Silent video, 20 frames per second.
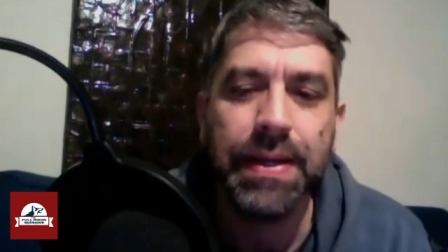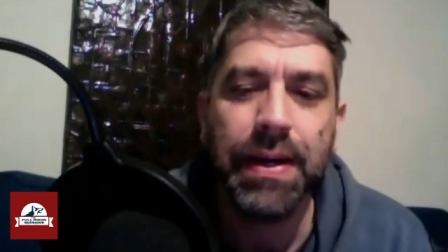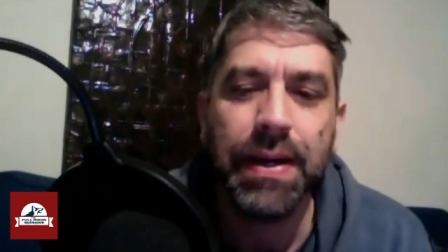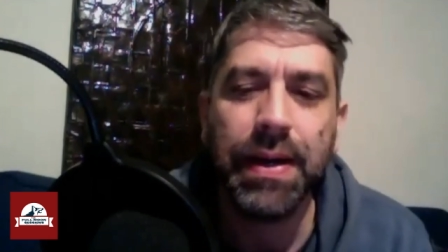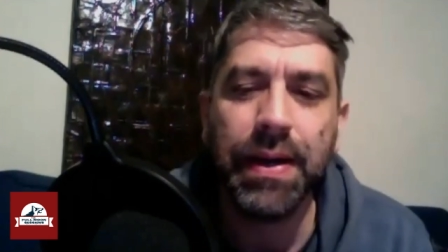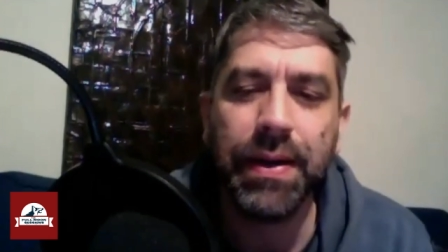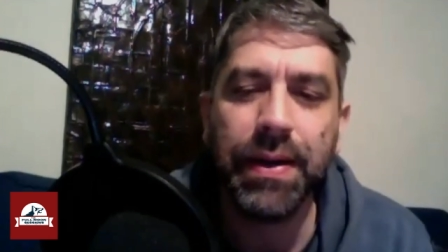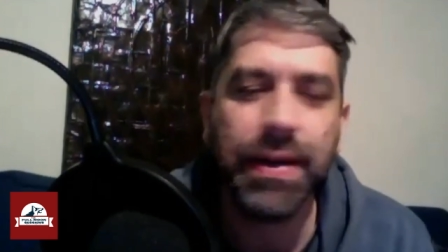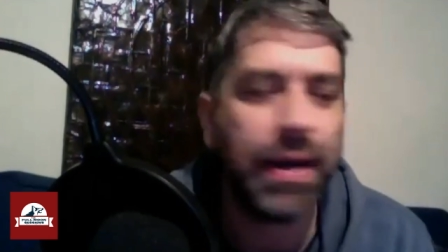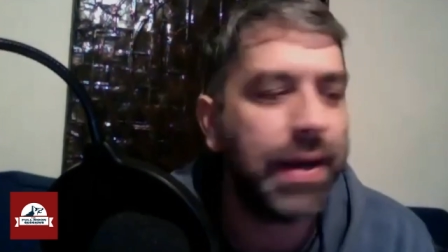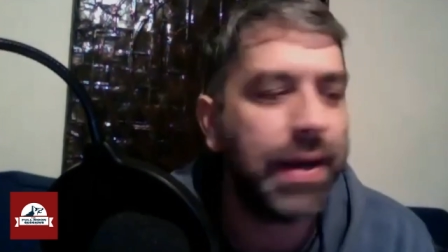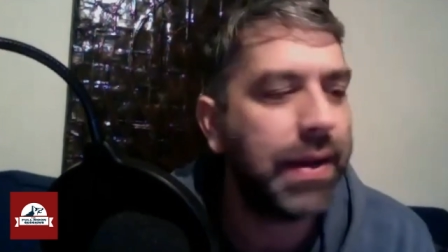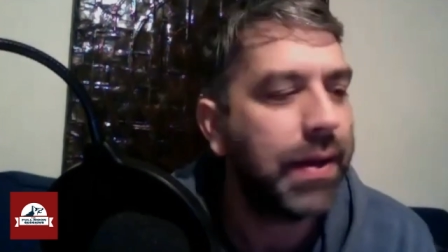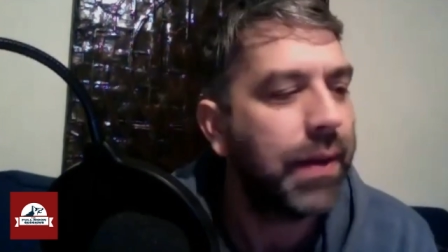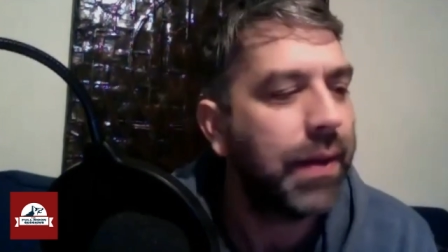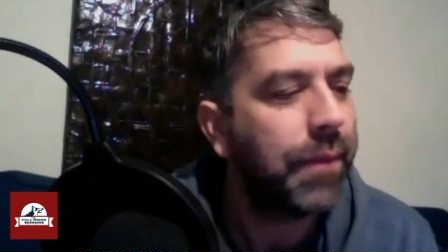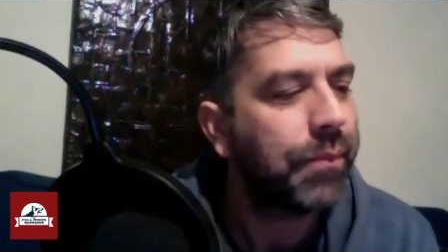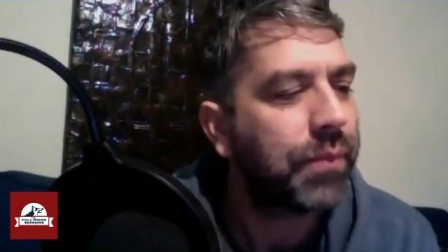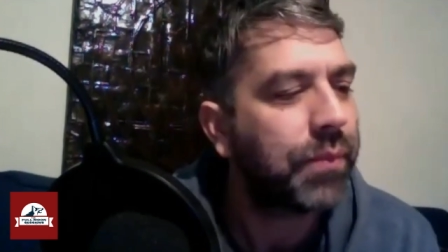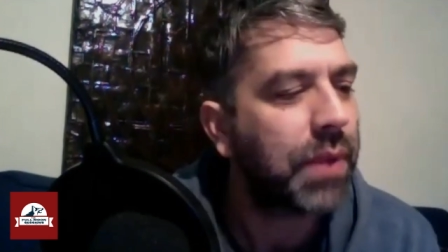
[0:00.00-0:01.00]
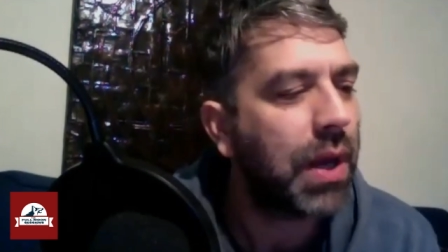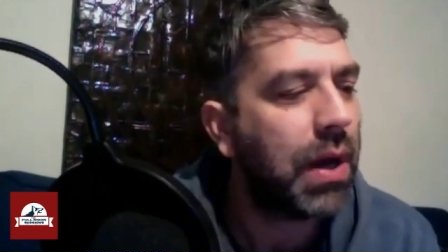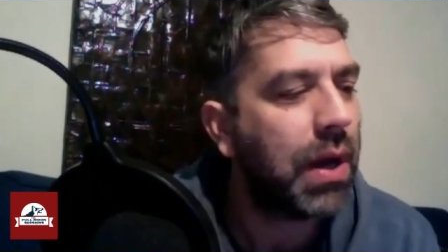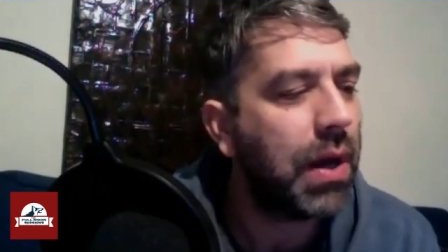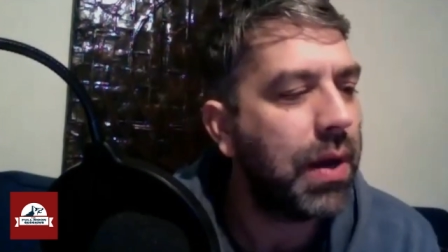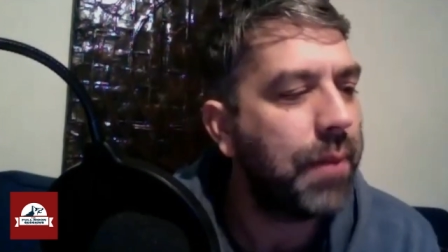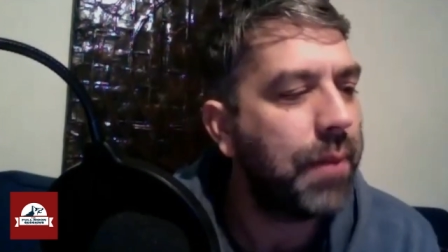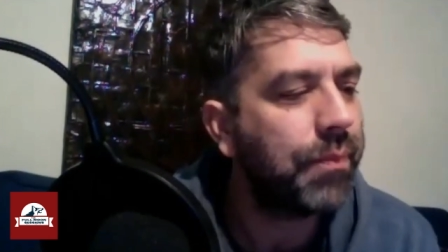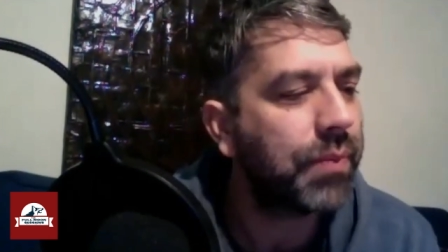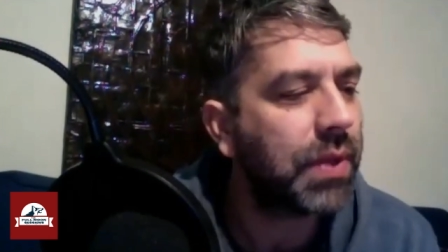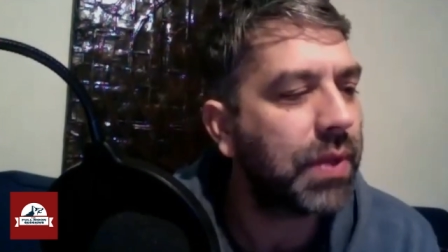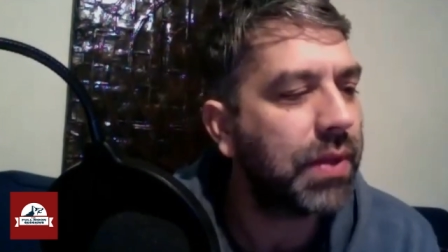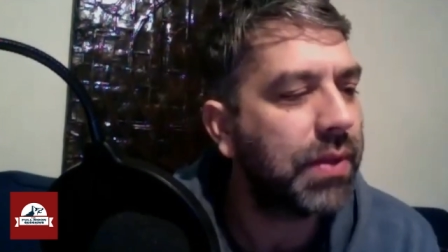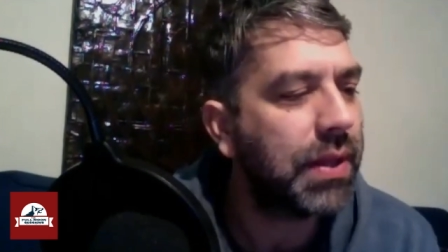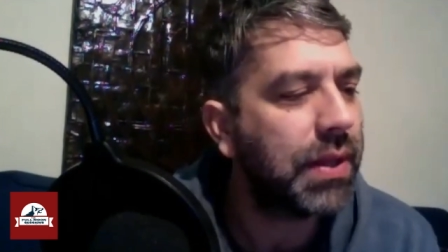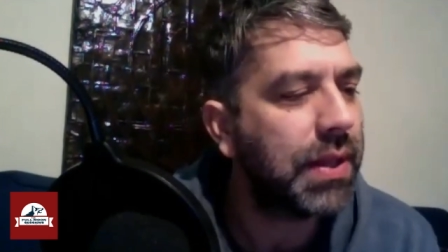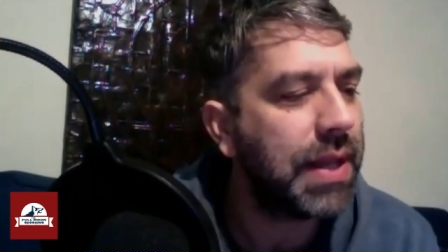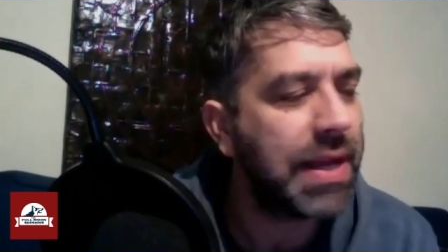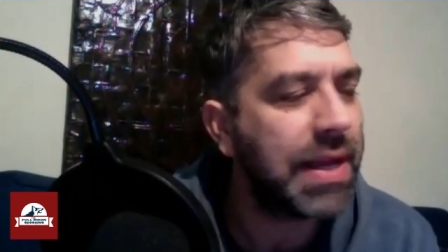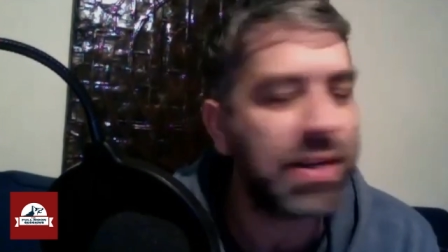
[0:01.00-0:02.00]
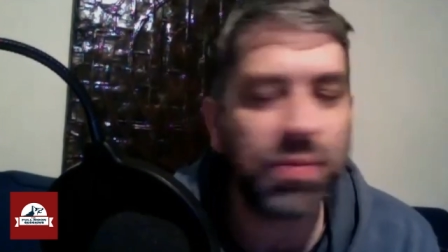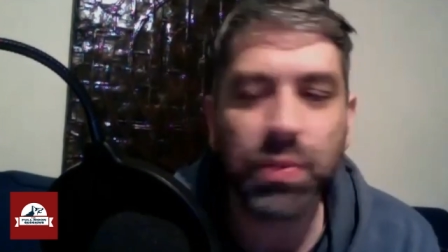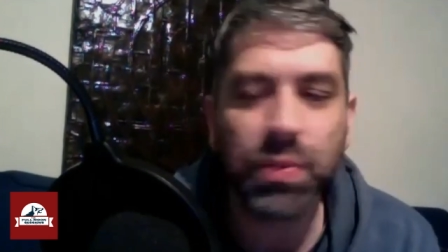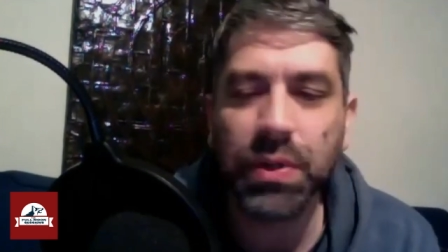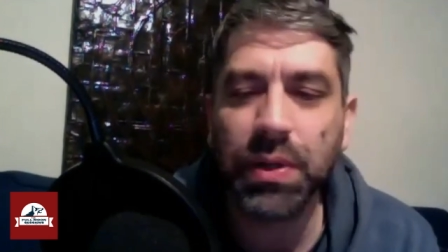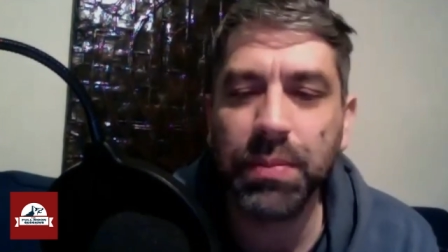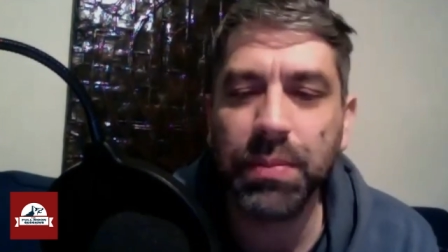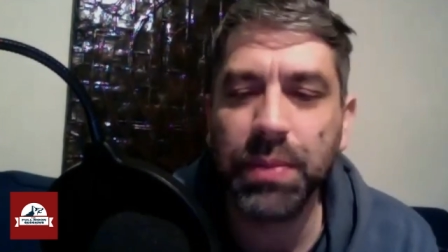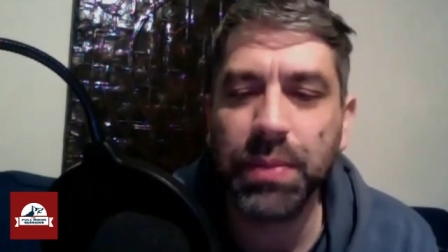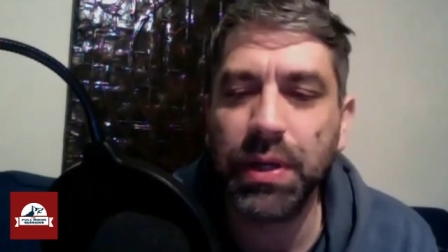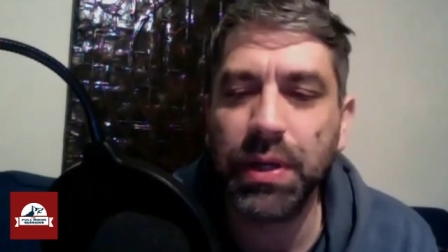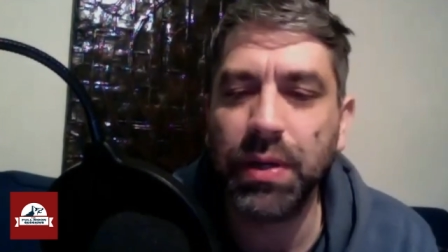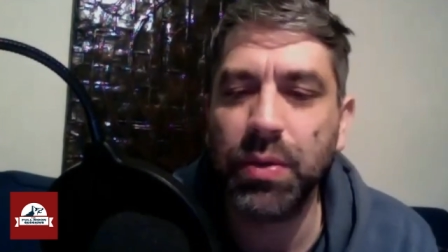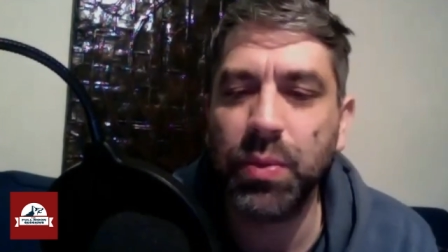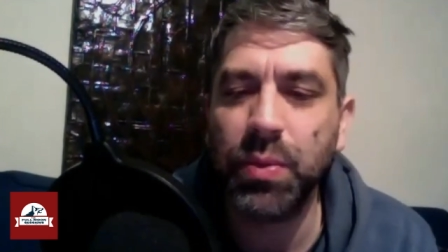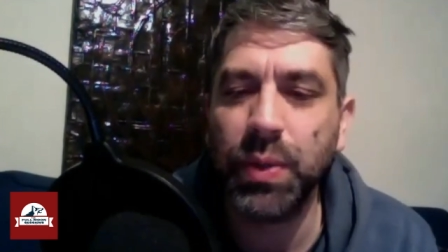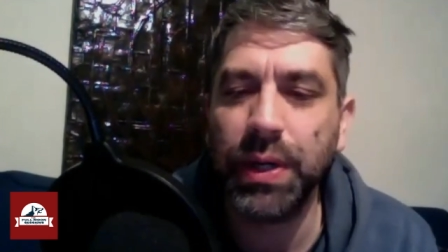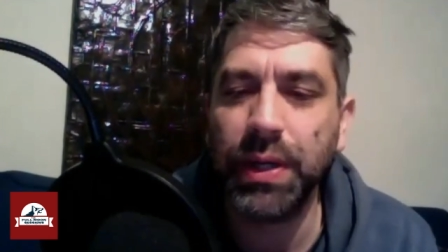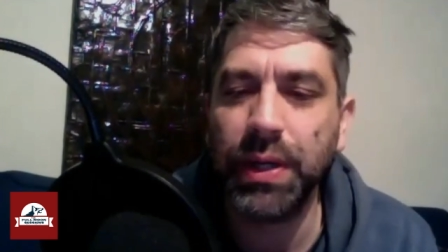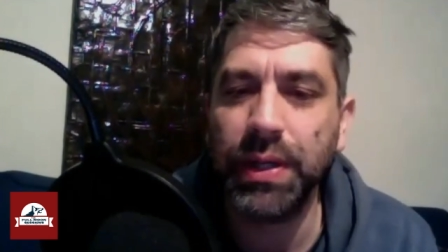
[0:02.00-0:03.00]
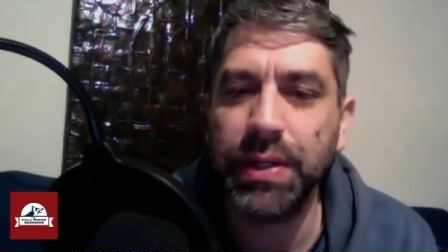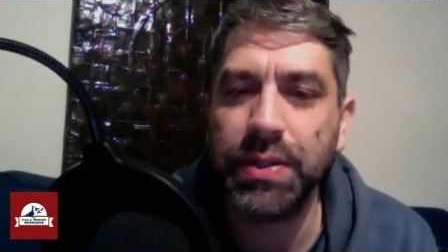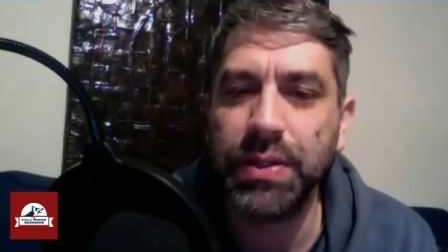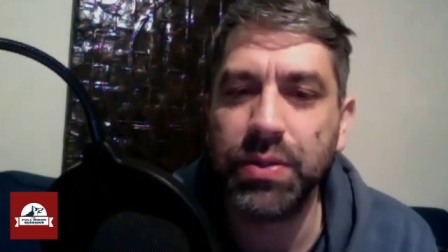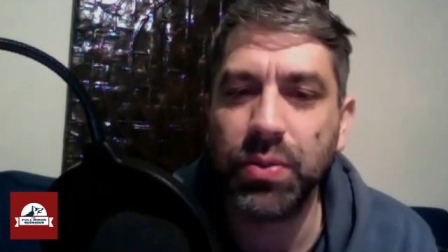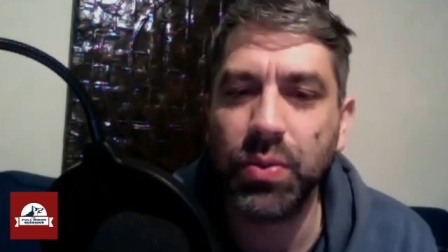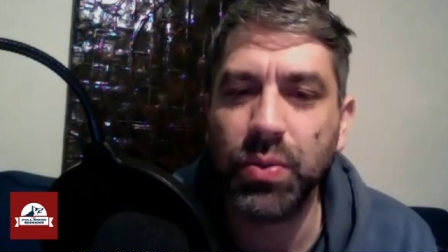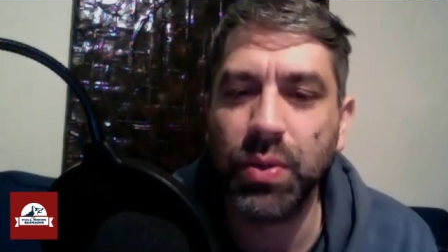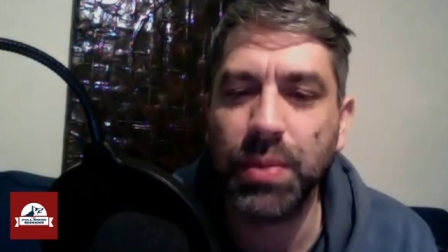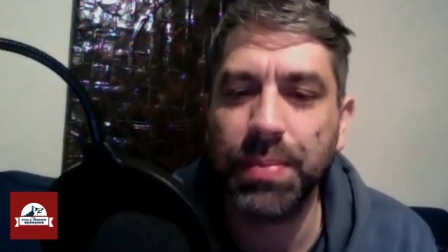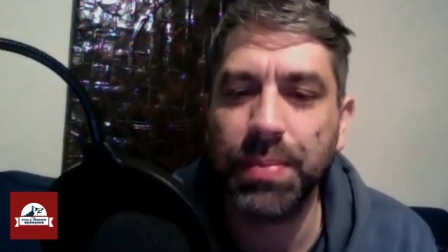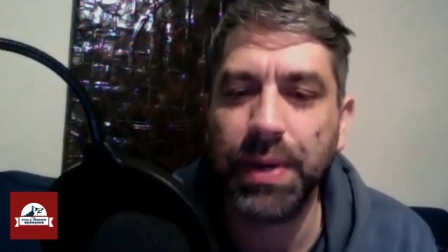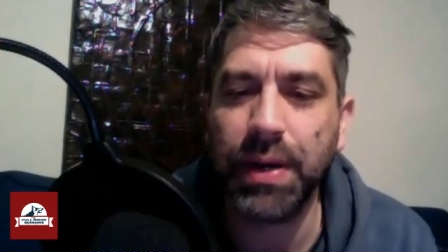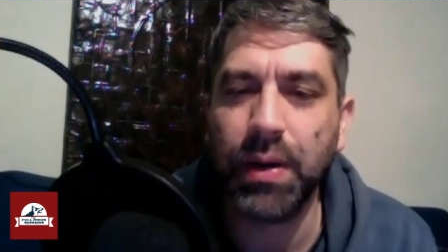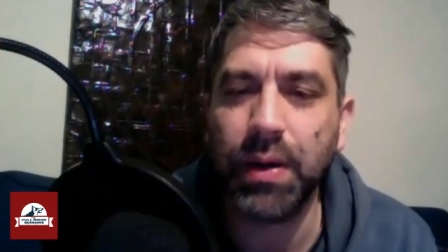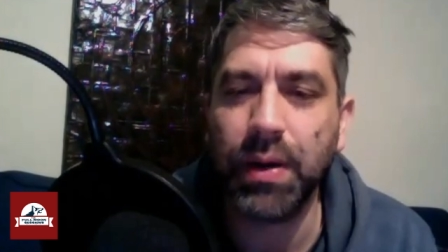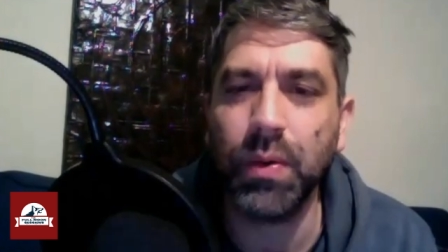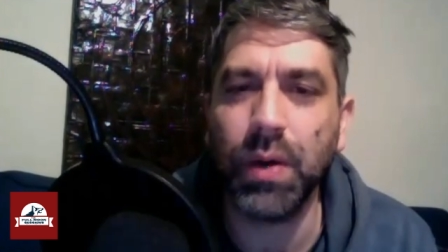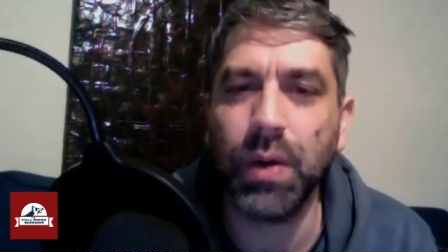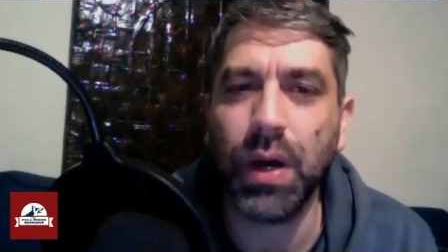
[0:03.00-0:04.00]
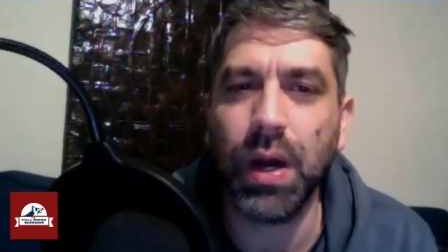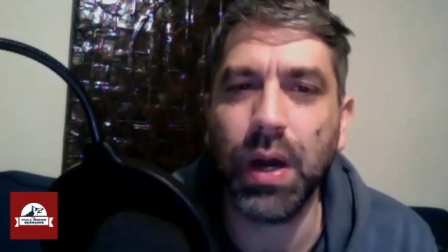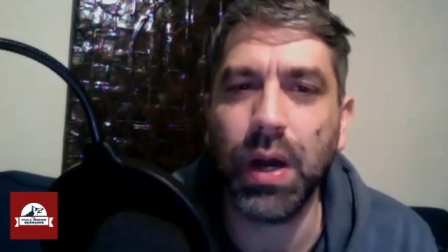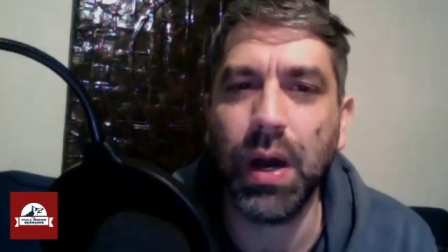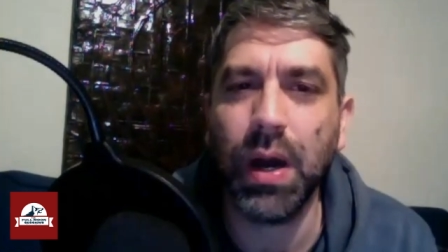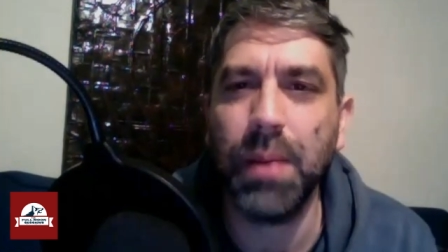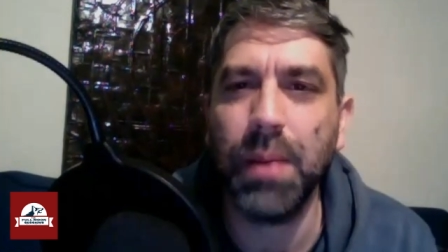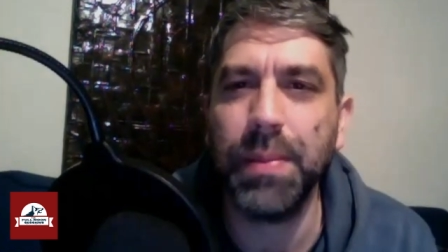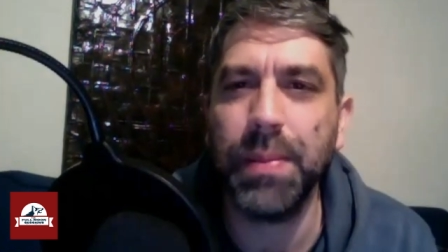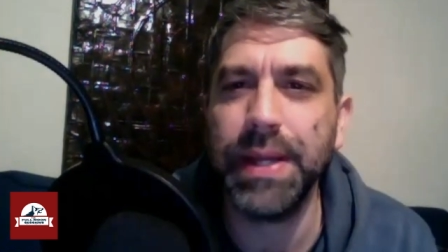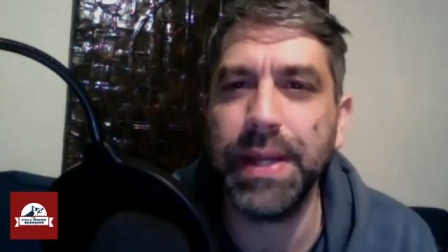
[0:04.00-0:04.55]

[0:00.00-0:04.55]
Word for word: Okay, um, the next one I'm going to quickly talk about um,